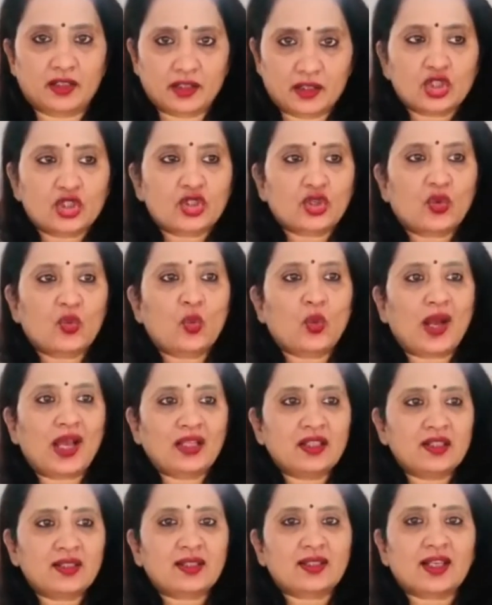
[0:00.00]
So
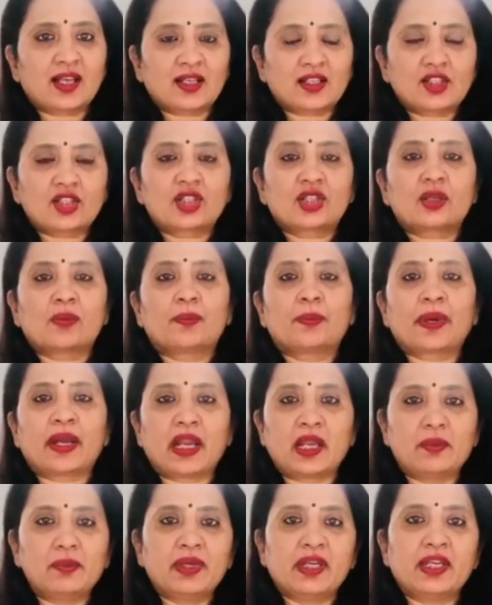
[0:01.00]
one such
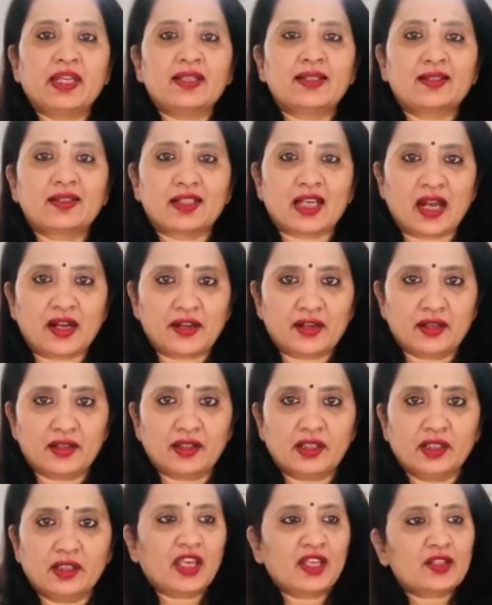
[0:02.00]
primary
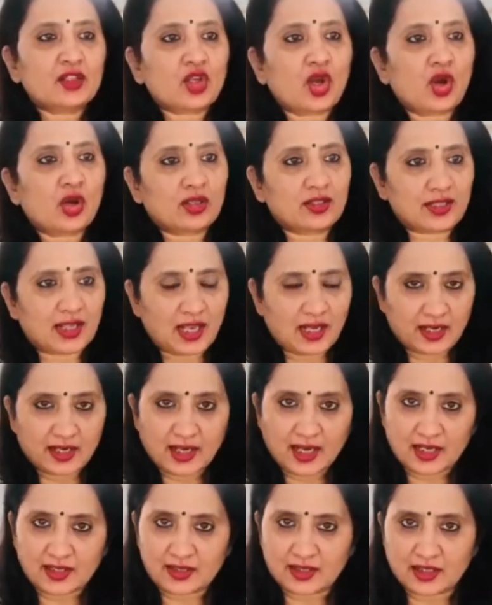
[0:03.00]
standard is oxalic
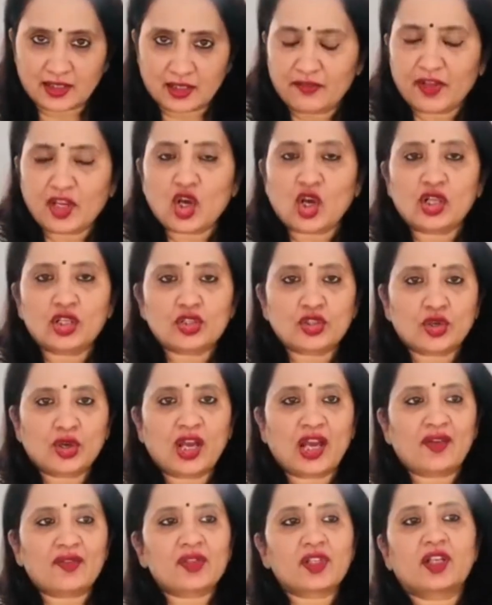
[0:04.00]
acid. We also
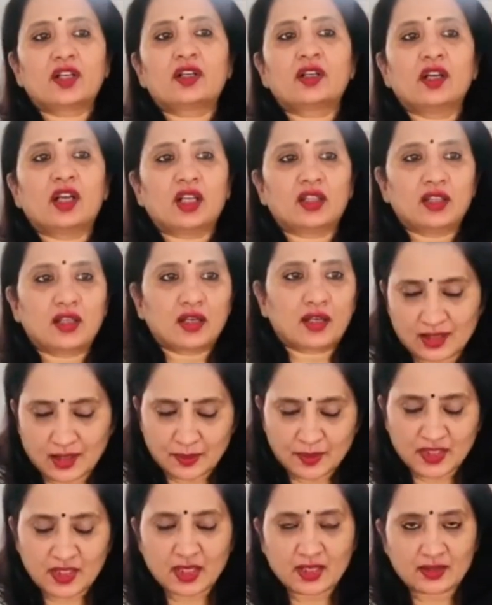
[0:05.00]
have certain other
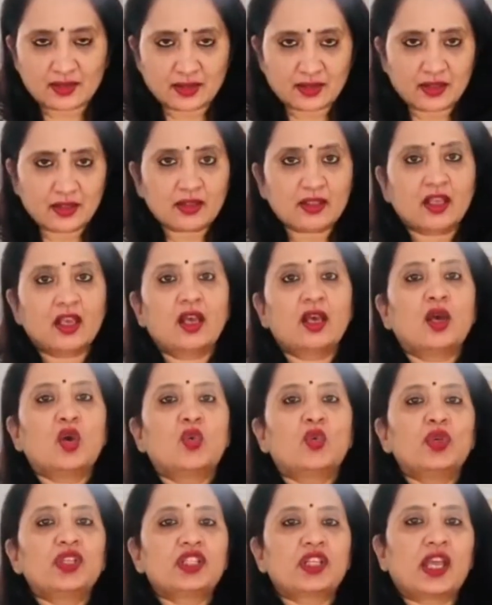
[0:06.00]
substances
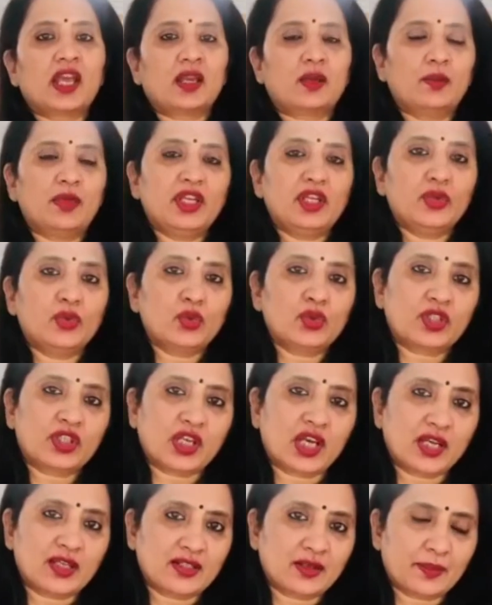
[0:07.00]
which can be used
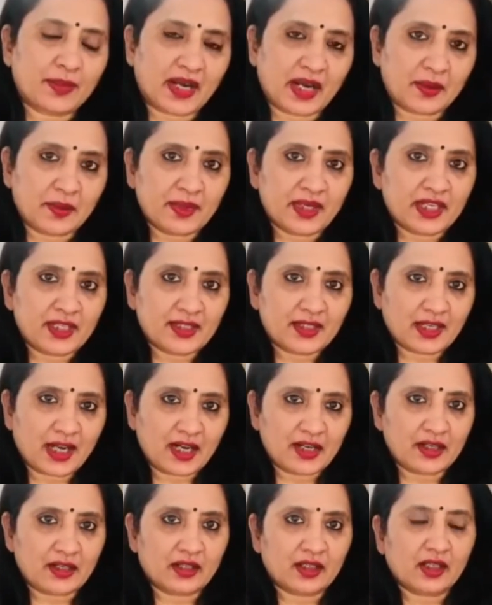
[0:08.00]
as a primary
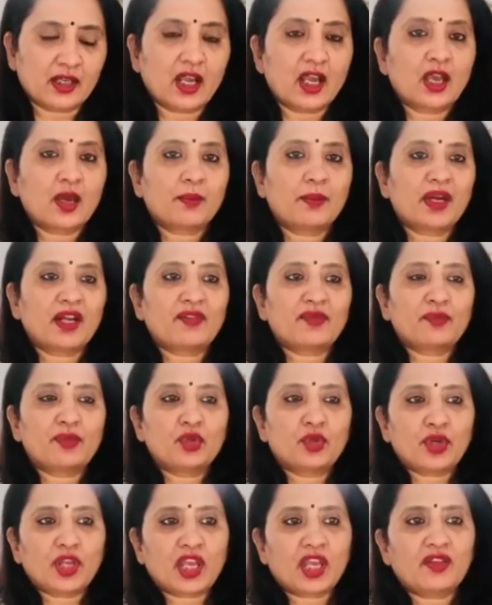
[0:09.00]
standard, but
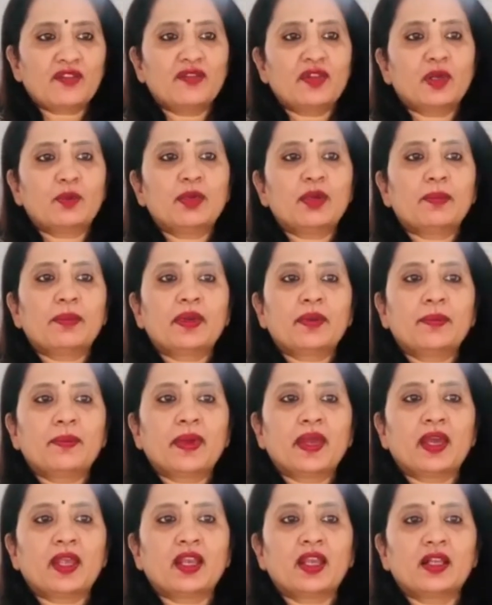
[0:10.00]
today we will be
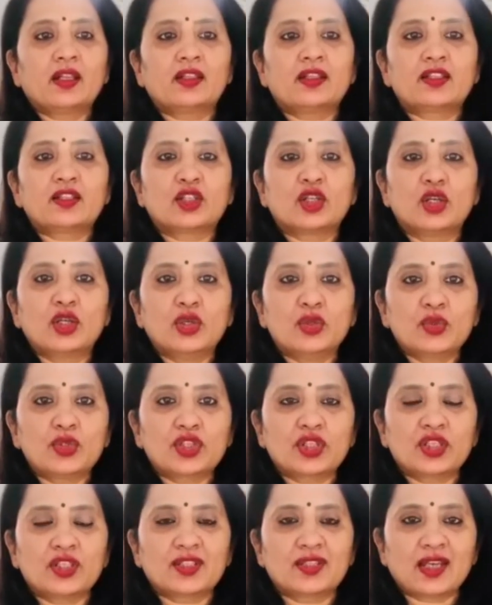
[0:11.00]
preparing the
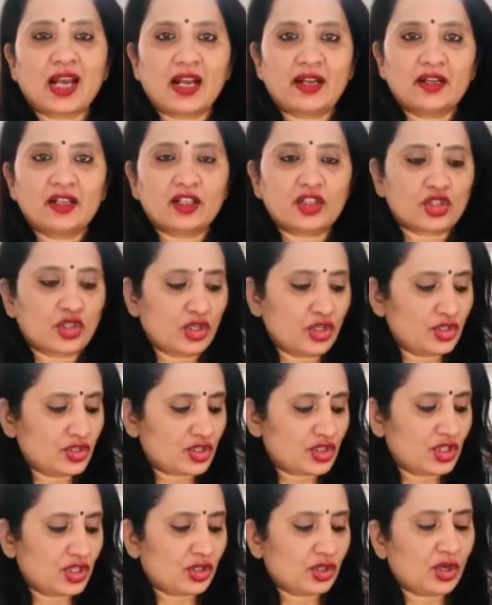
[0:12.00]
solution, standard
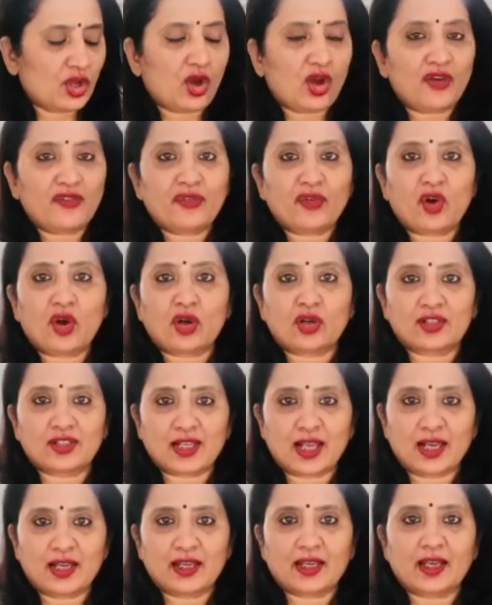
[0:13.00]
solution of
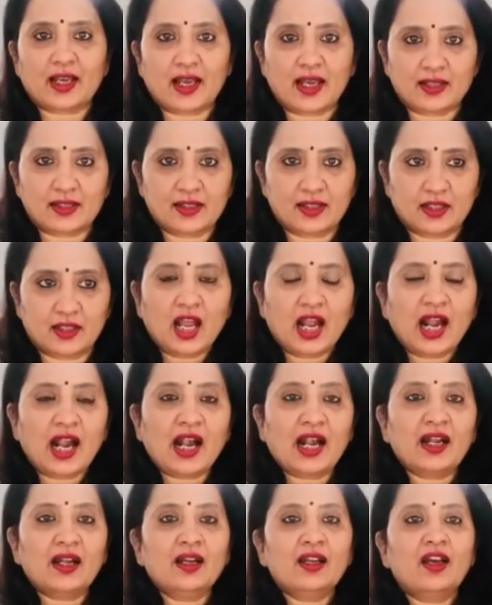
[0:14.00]
oxalic acid,
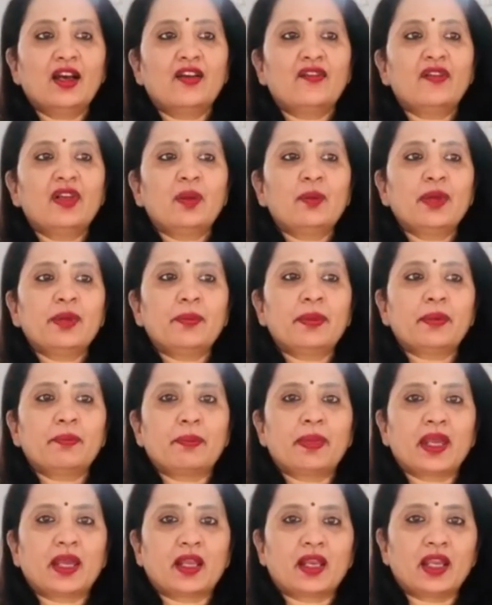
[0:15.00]
and we will be
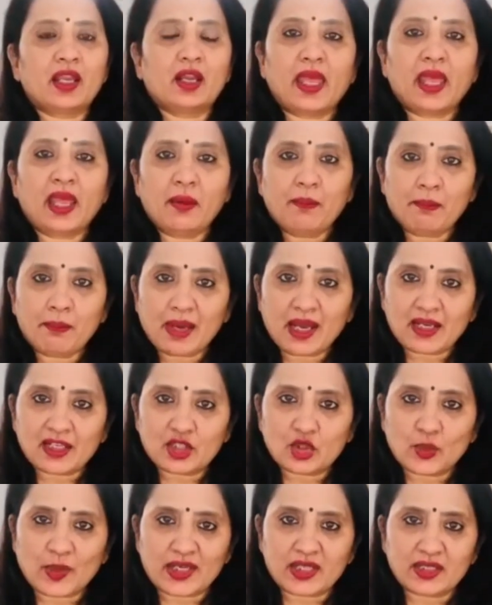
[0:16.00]
preparing m by
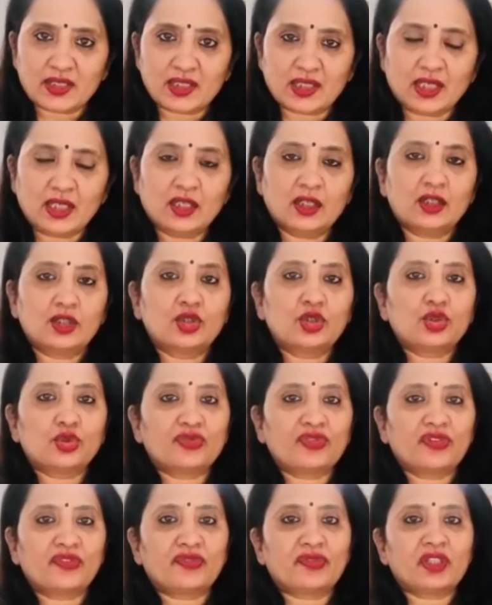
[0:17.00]
20
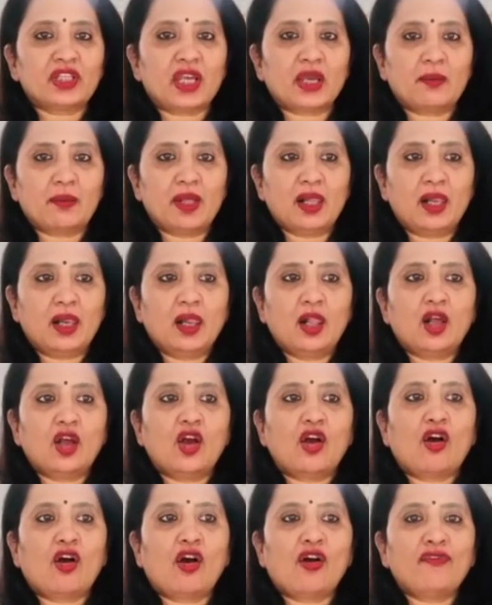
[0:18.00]
250 ml
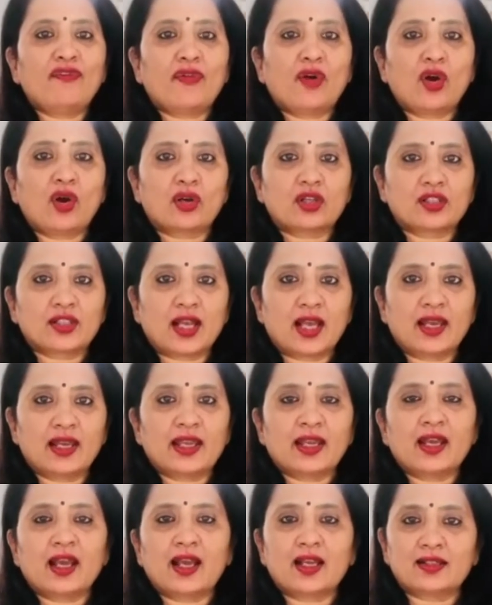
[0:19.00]
of oxalic
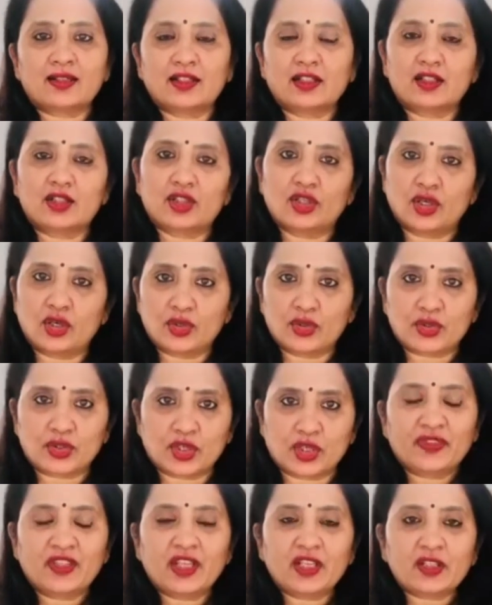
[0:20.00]
acid solution.
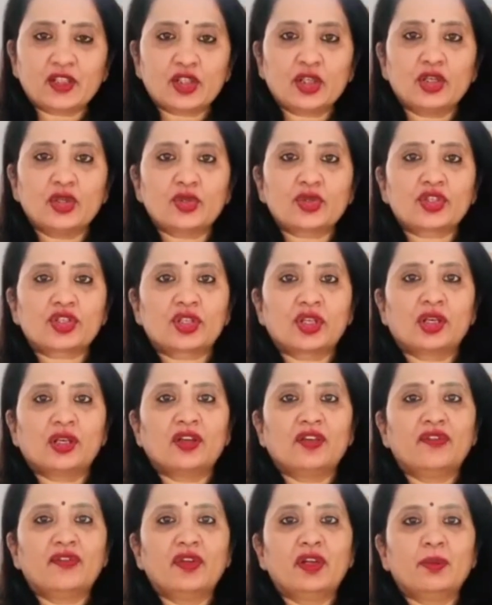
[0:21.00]
This solution
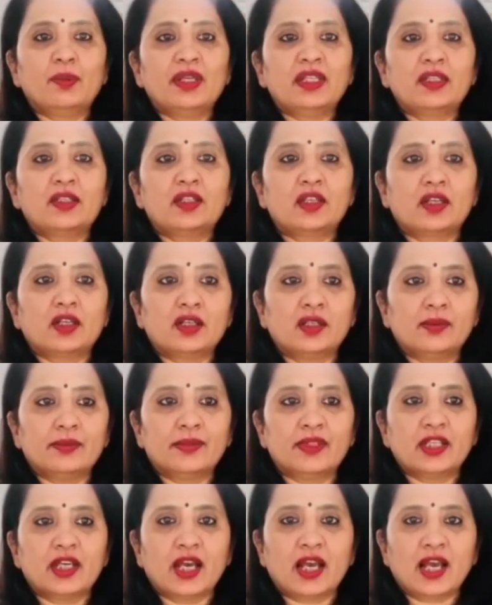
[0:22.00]
will be
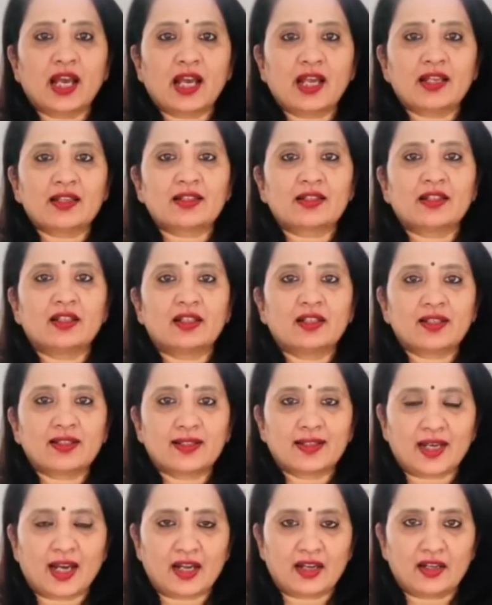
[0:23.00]
termed as a
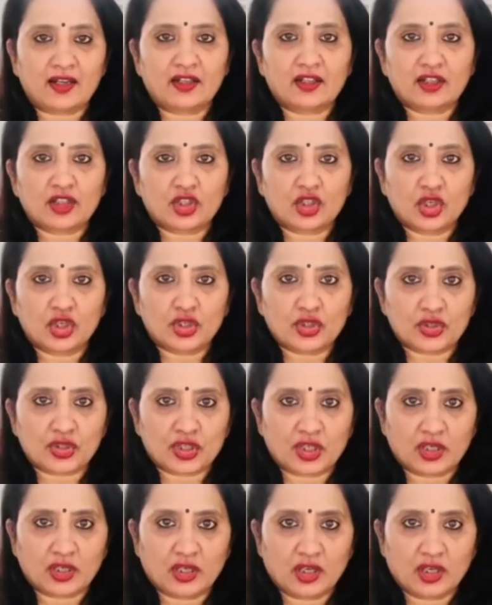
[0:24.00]
standard solution.